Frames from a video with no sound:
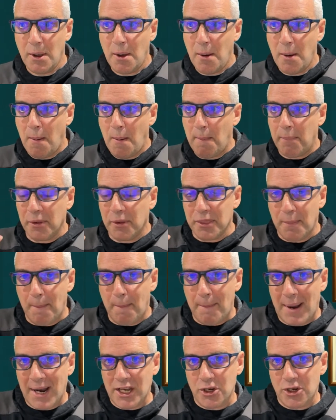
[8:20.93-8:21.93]
but the
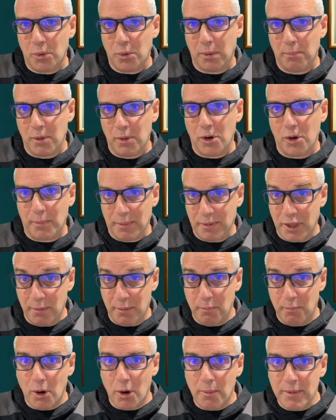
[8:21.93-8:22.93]
manual moment, the
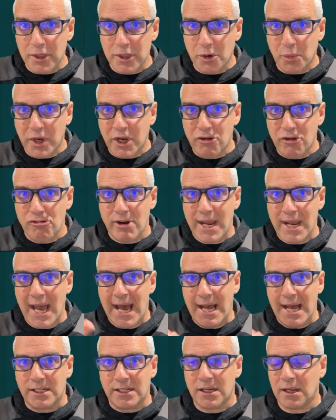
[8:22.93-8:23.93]
moment that we
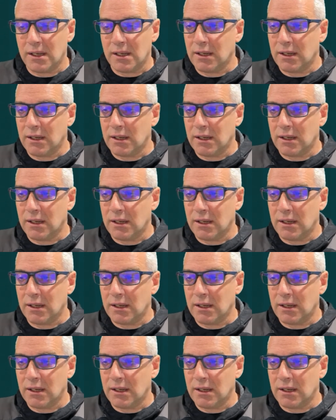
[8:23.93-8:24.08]
create,